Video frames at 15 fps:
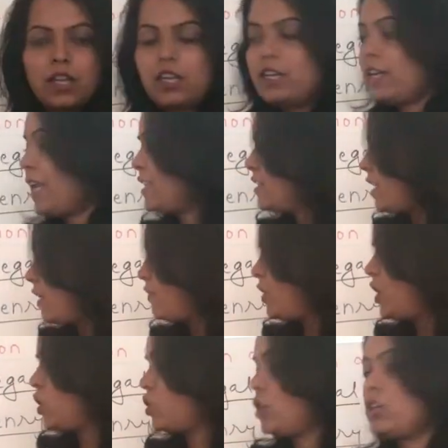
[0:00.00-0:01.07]
Next
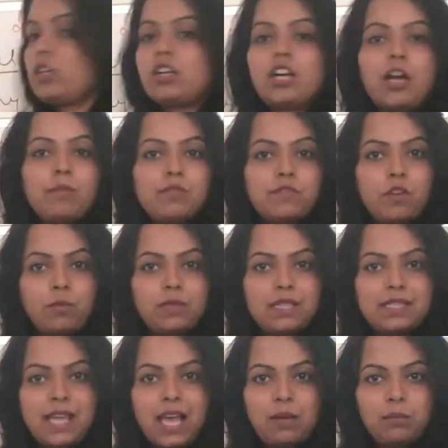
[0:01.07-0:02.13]
definition comes from the
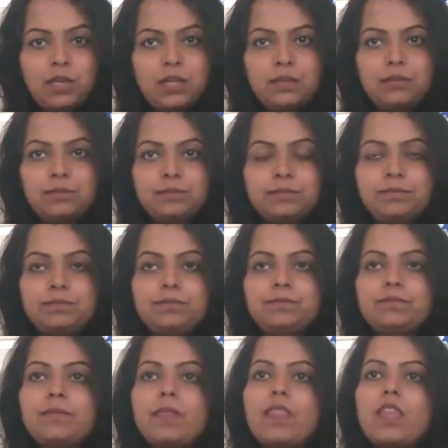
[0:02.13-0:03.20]
Salmon.
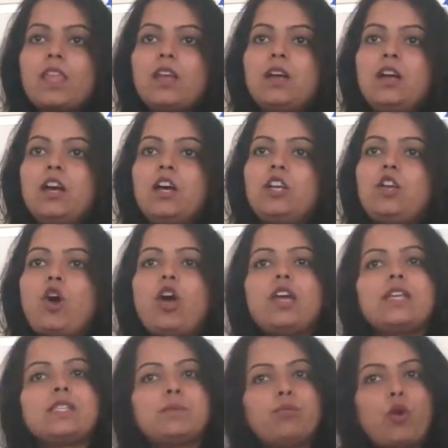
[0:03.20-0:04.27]
Law
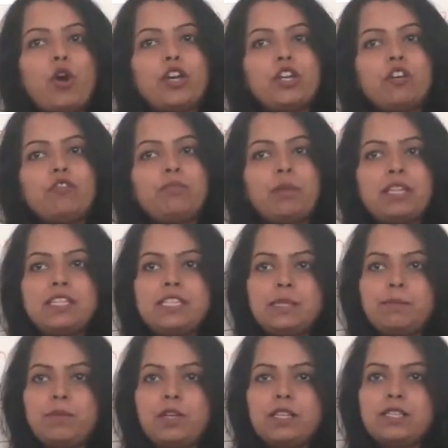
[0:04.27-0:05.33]
is a body of
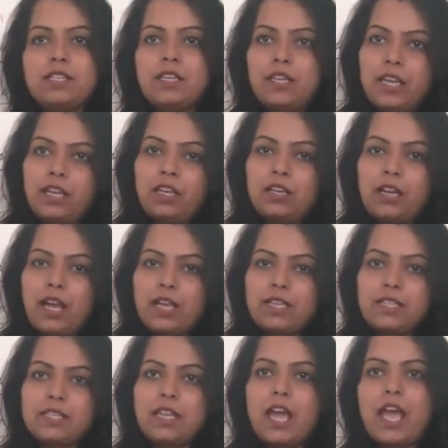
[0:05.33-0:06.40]
principles
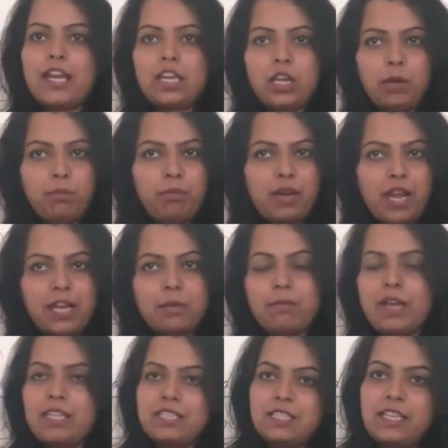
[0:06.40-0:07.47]
recognized and applied
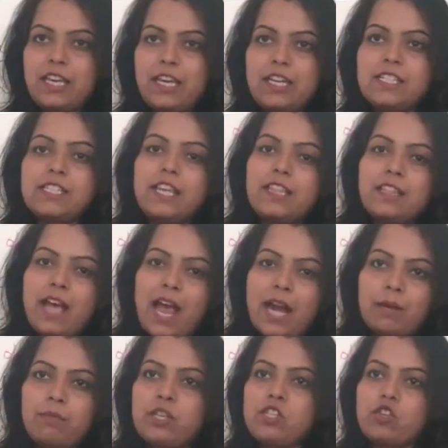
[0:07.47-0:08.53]
by states in the
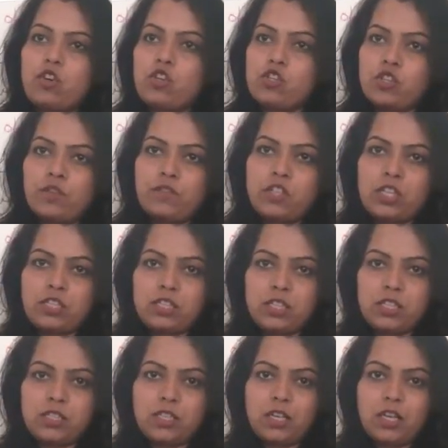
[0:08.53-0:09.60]
administration of
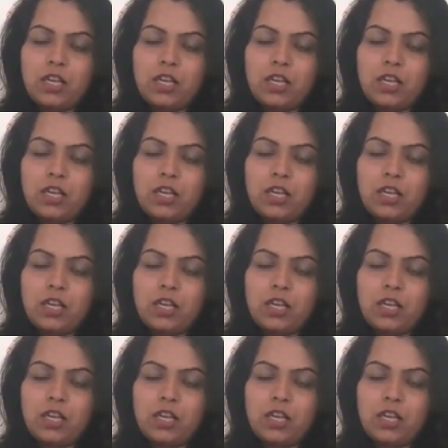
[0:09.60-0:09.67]
justice.